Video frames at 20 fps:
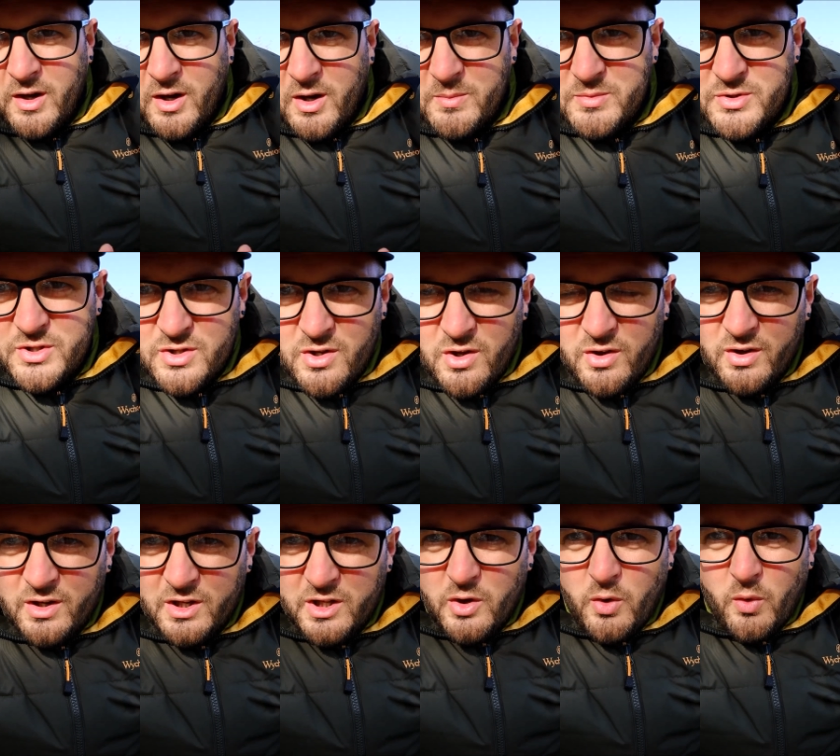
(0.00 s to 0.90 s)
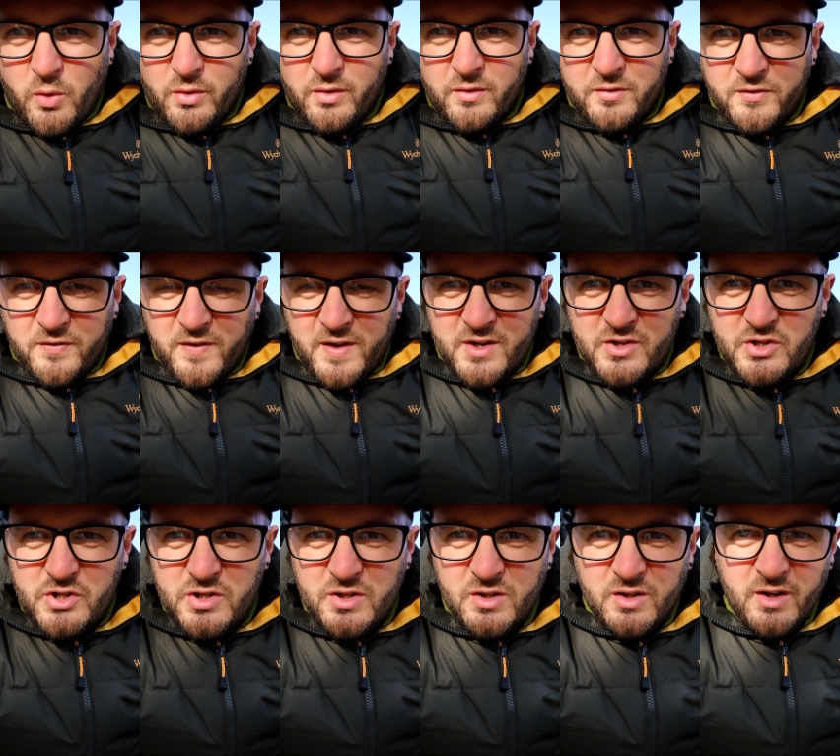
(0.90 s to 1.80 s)
I'm certainly on
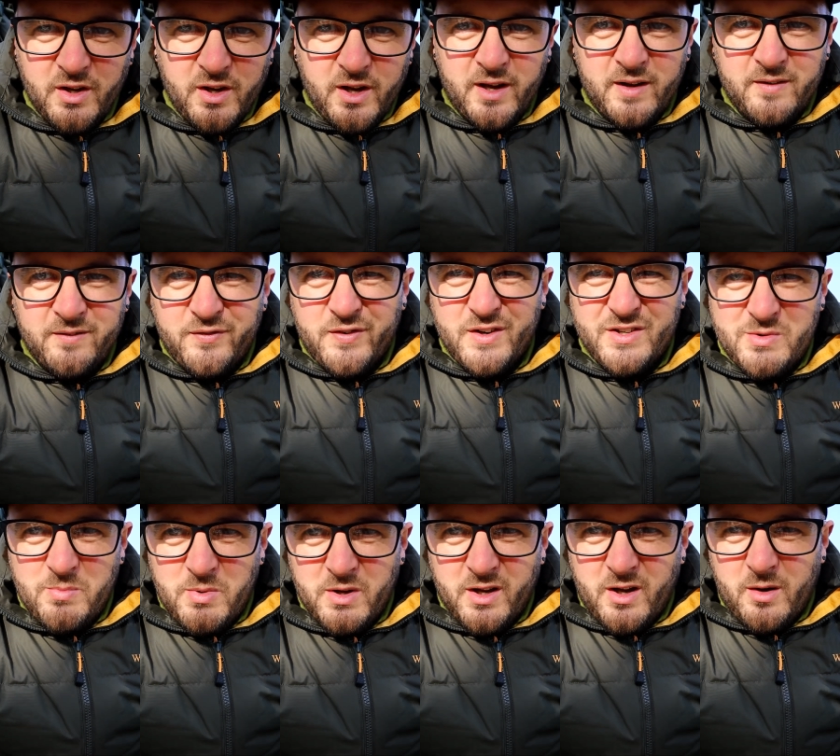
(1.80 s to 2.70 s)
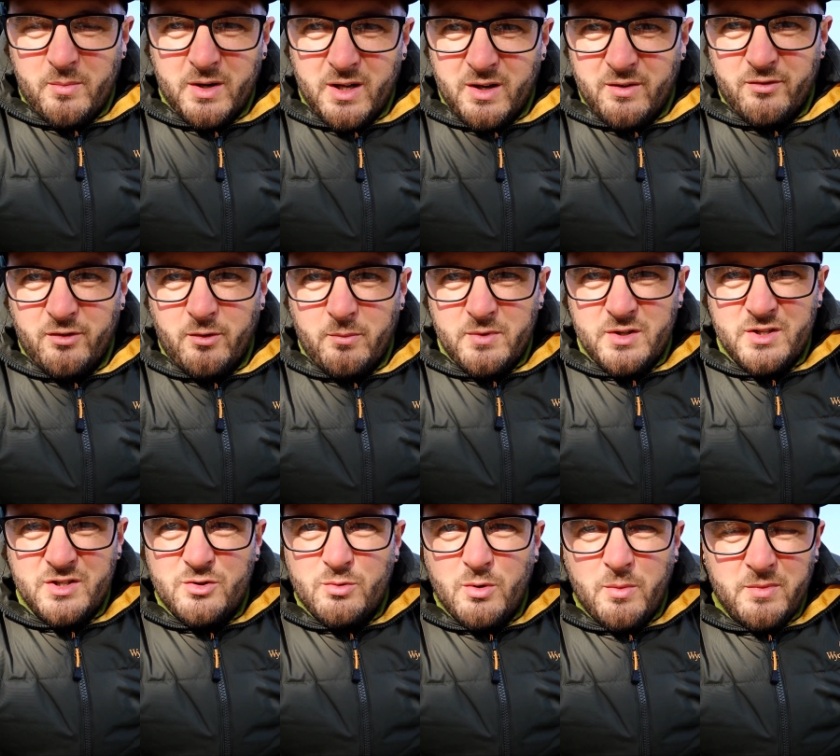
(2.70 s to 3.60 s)
fish, and fish have been coming out from the
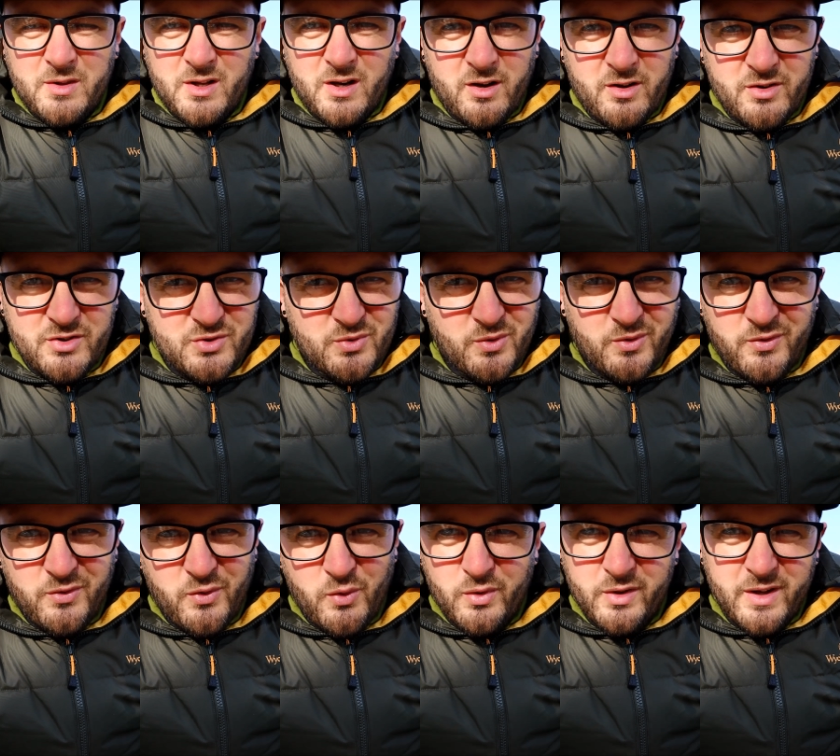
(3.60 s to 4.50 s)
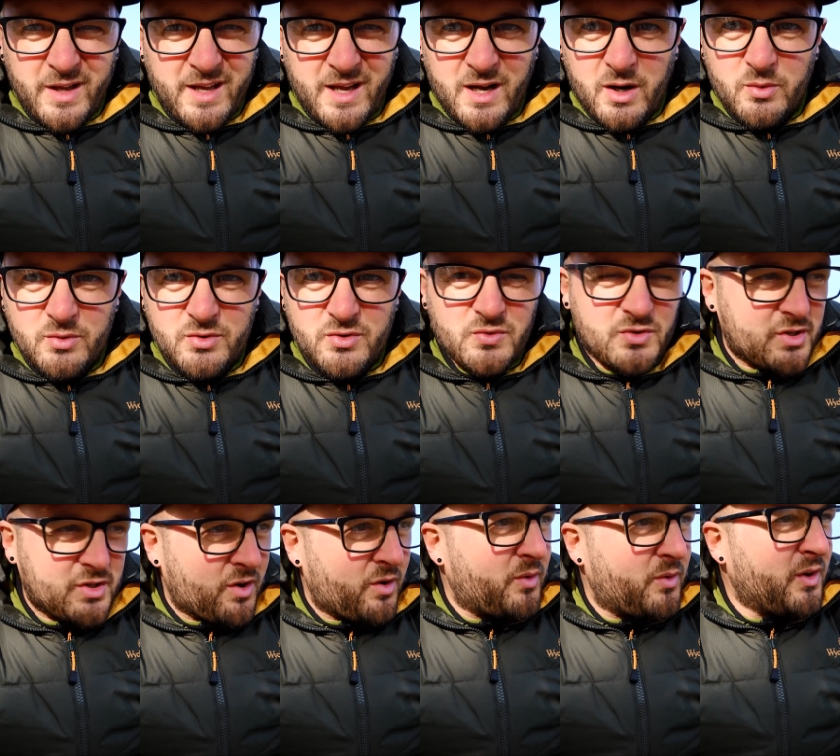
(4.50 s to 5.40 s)
swim the last sort of 48 hours or
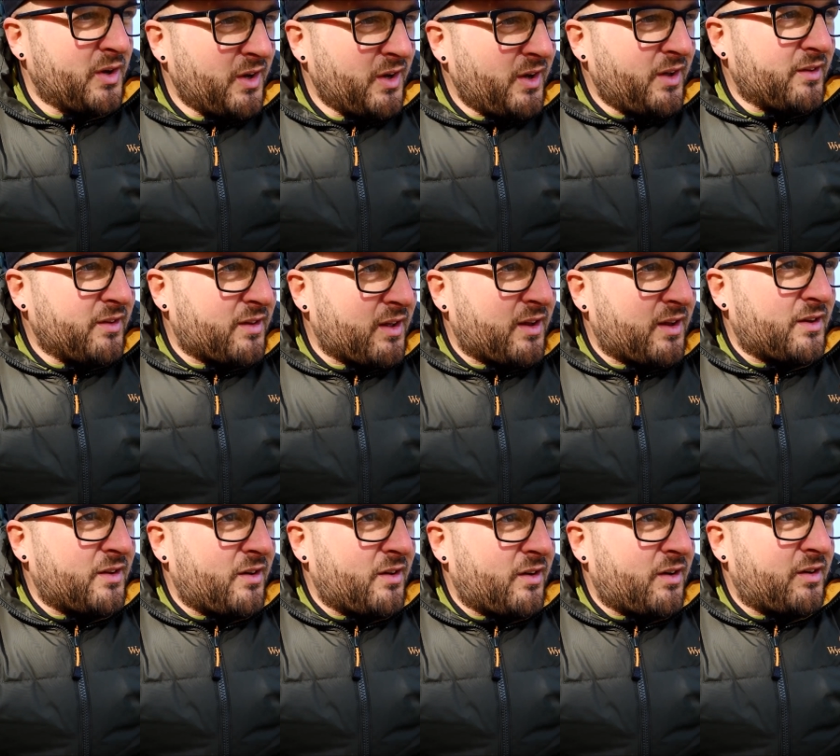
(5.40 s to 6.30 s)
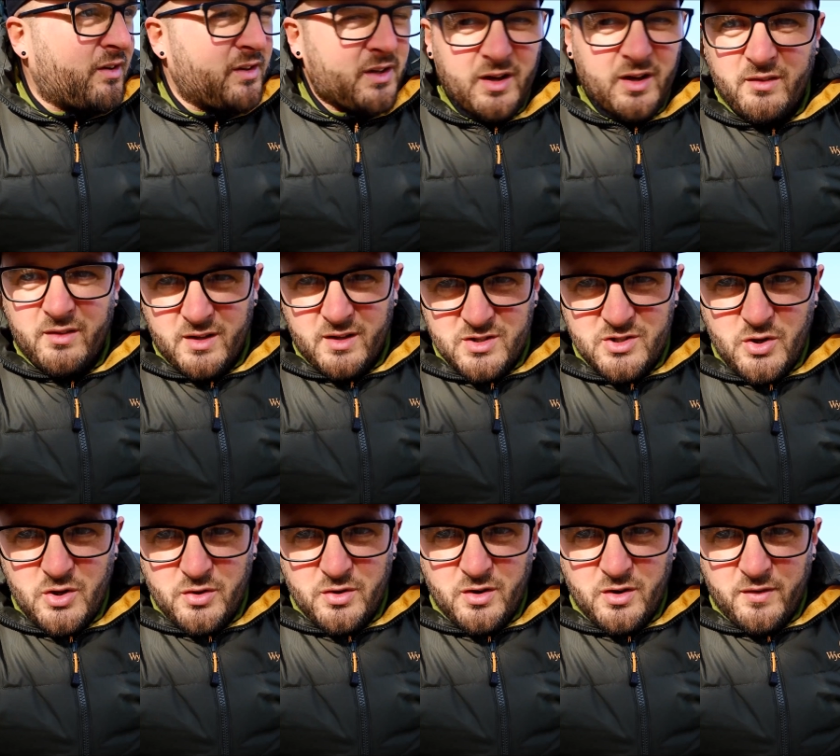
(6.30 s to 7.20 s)
so, then yeah, that's
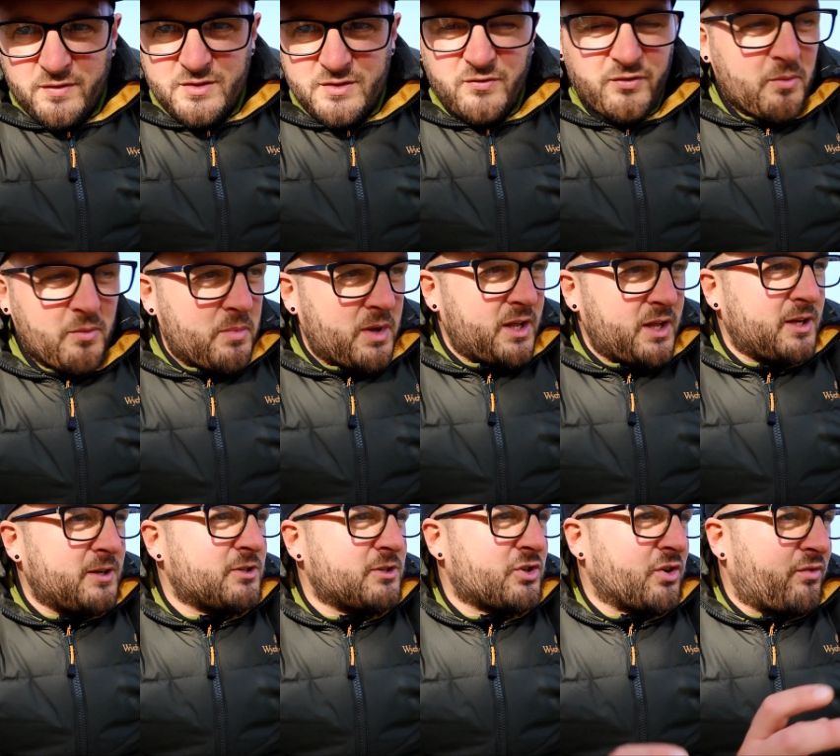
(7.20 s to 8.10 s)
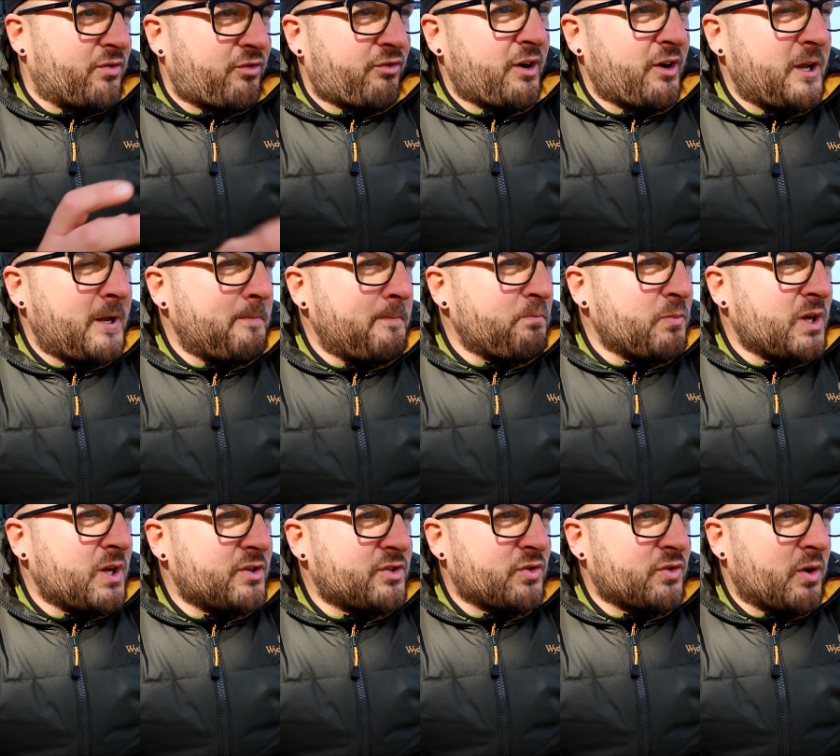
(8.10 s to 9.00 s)
good enough for me. So 3
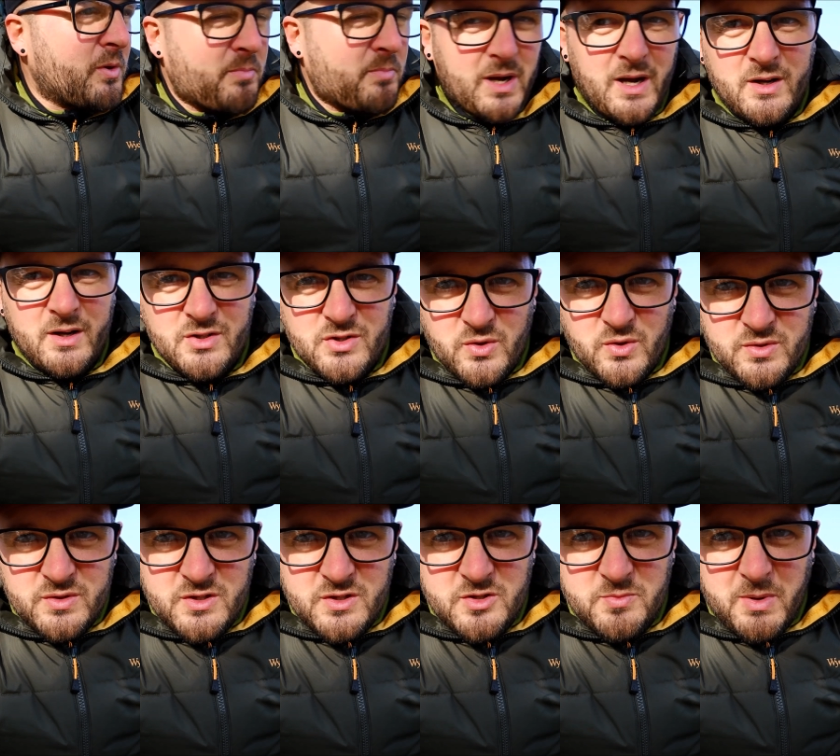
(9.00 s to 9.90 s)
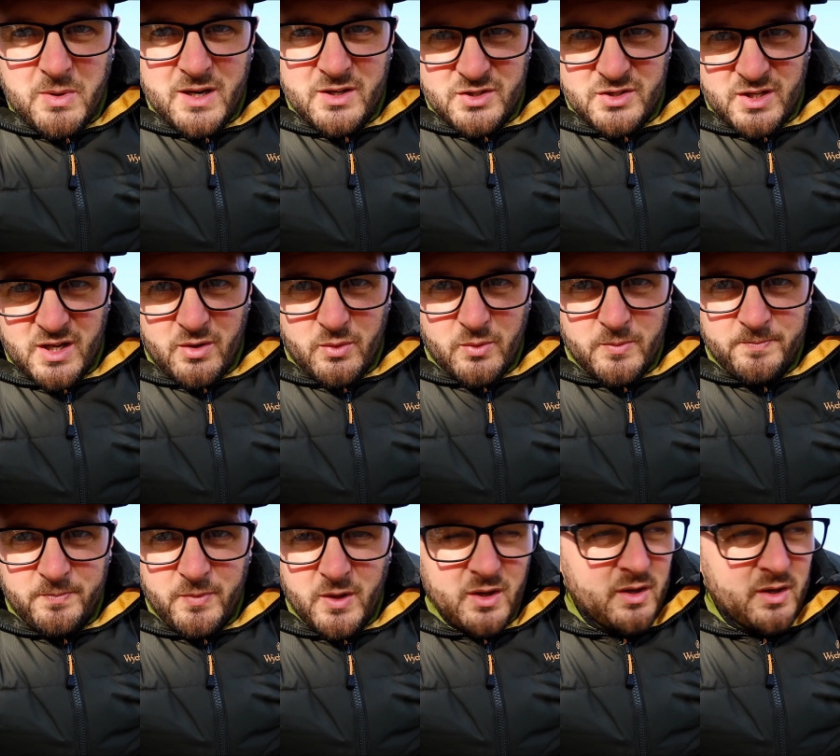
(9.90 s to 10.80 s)
solid bags got dispatched out,
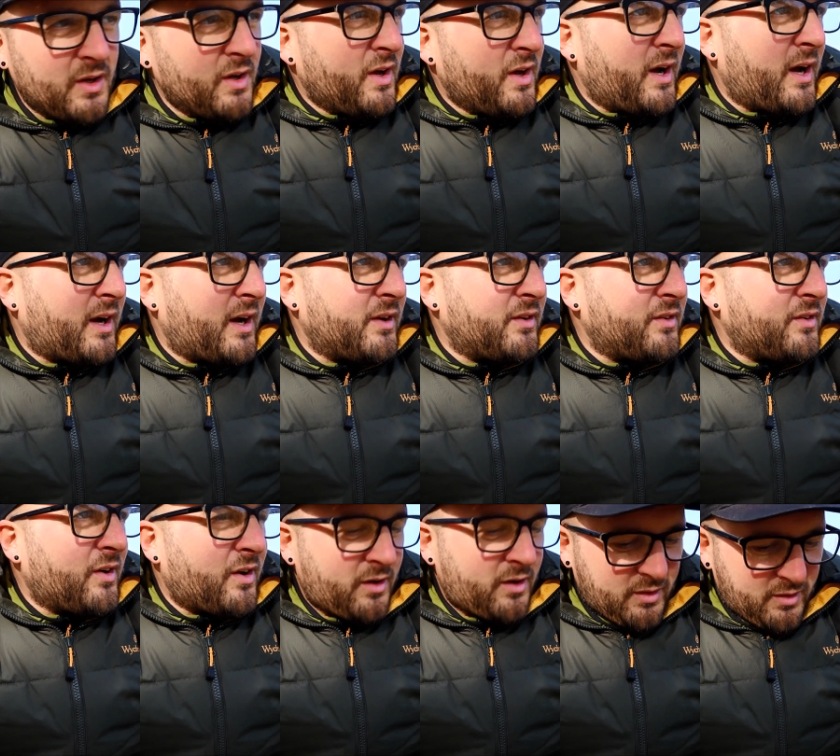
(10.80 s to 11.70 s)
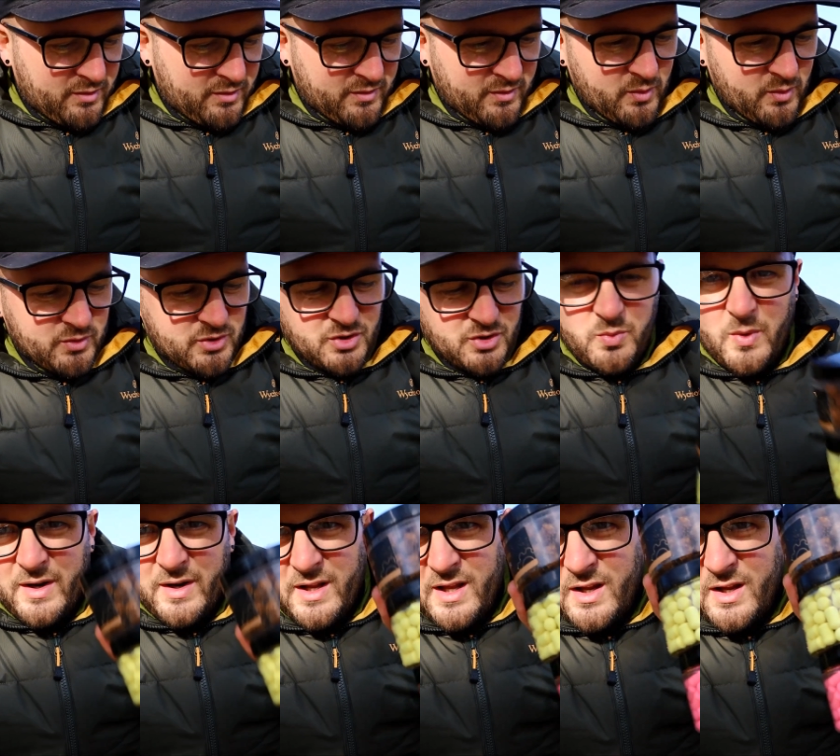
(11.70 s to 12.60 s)
and just
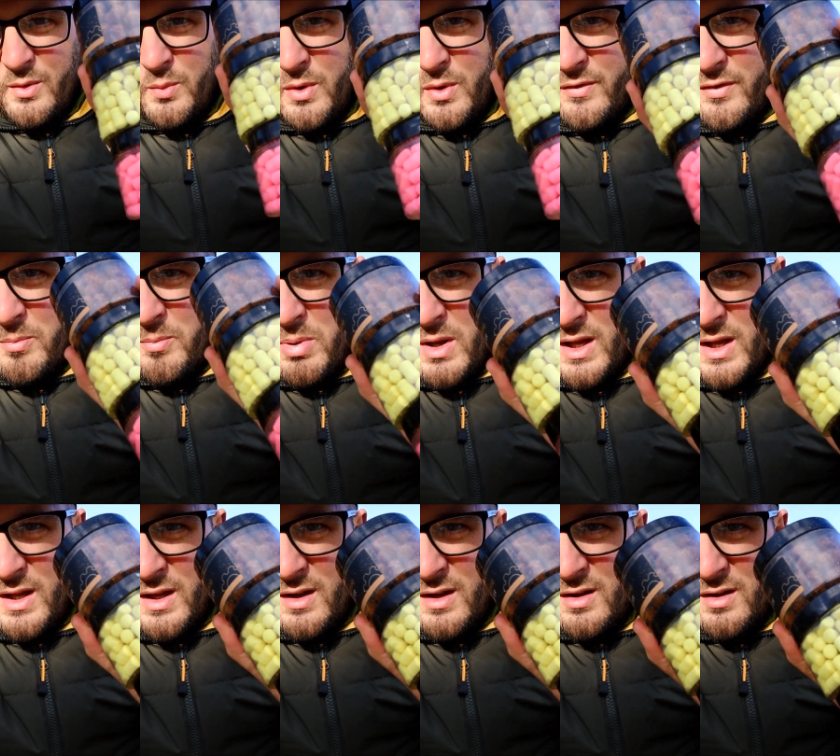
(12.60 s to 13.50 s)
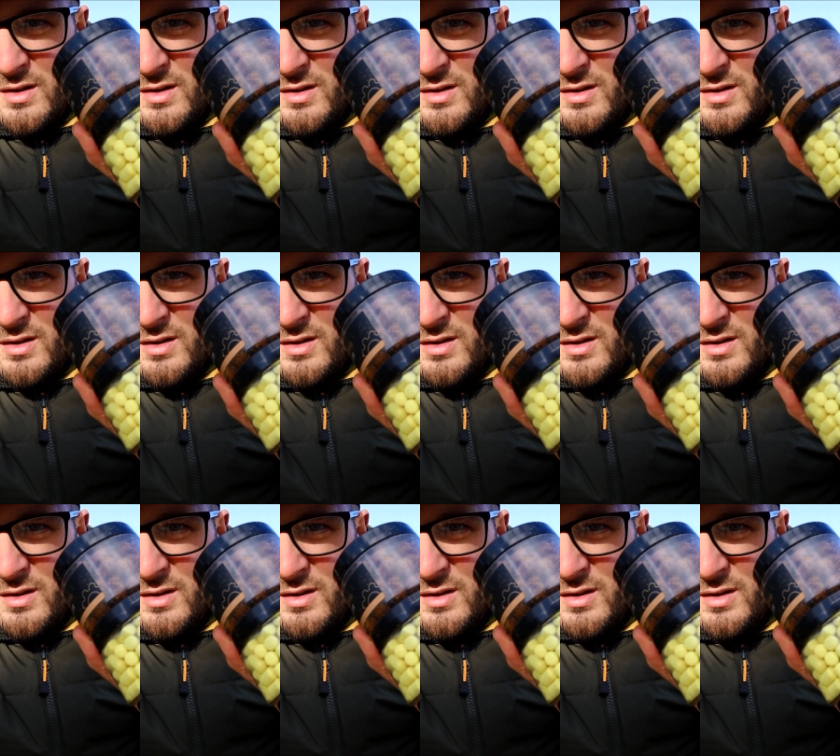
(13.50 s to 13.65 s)
went in with a pink,